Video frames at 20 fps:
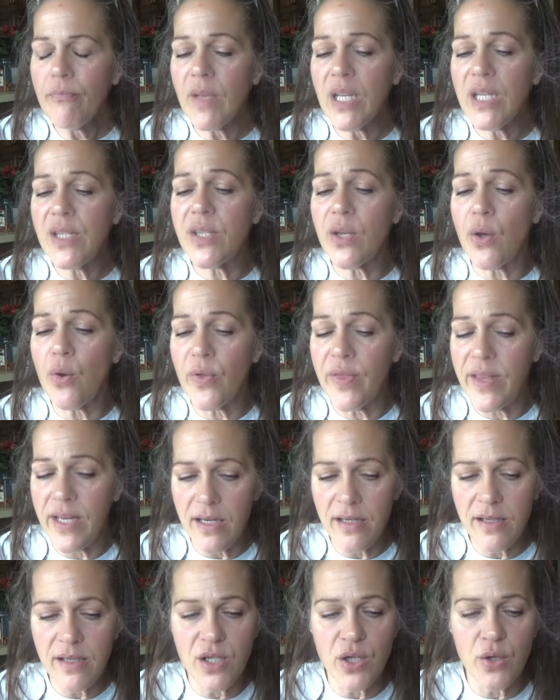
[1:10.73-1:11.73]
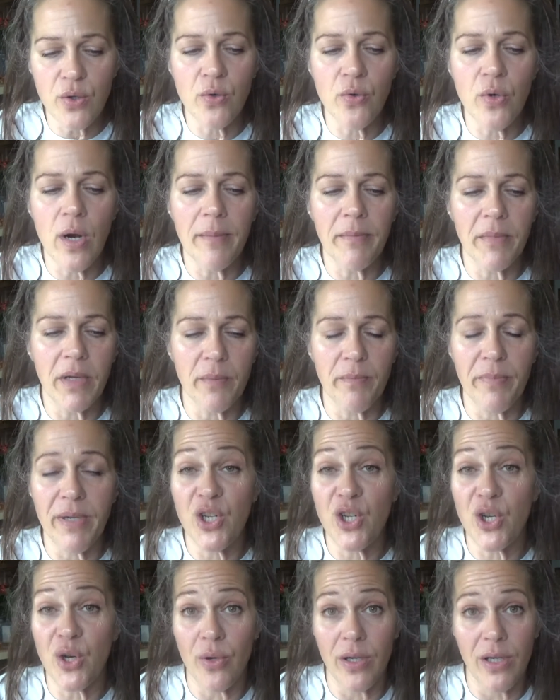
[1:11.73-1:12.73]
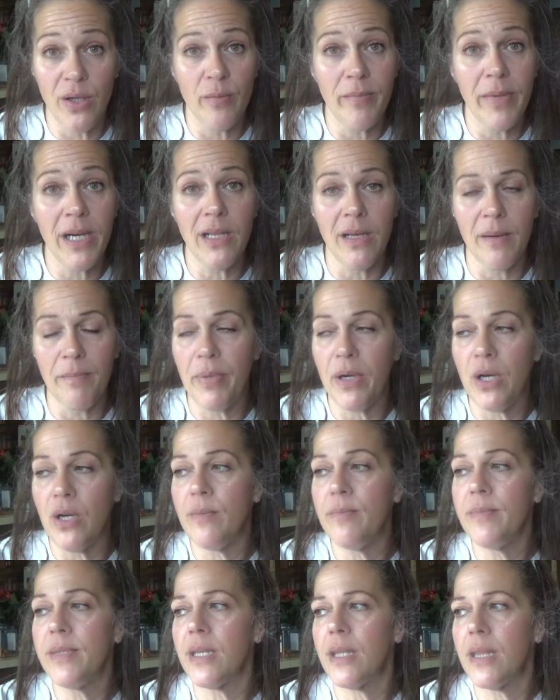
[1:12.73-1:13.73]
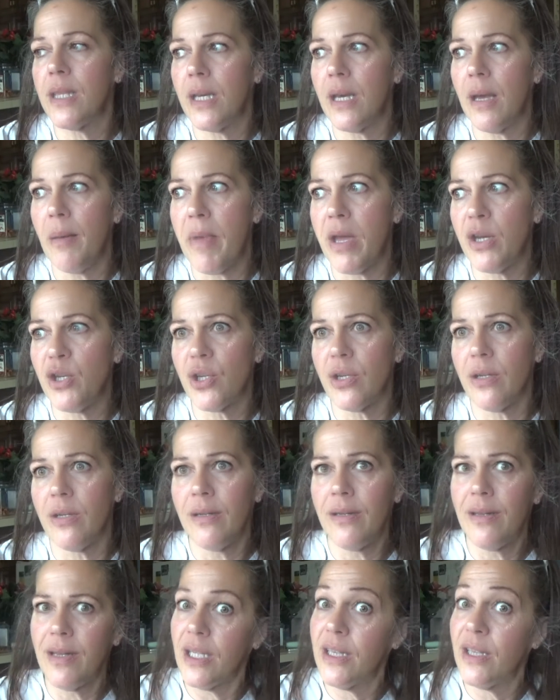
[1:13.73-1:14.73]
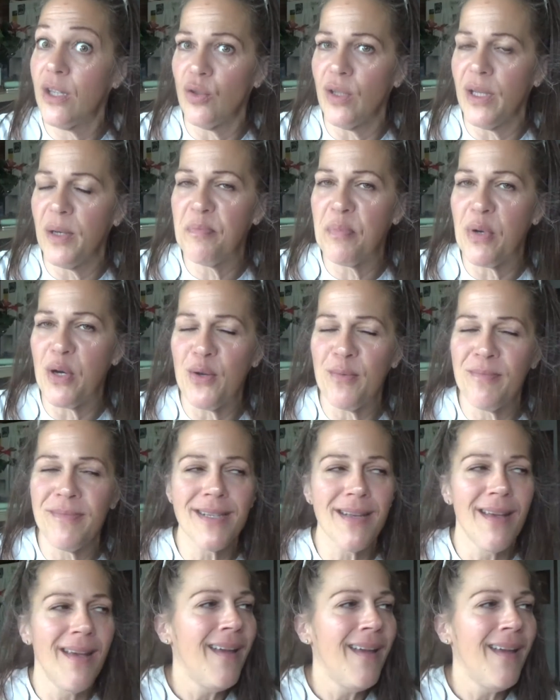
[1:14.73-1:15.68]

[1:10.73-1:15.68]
So these do, I'm going to be showing you my lip balms. I think I mentioned that they're lip balms.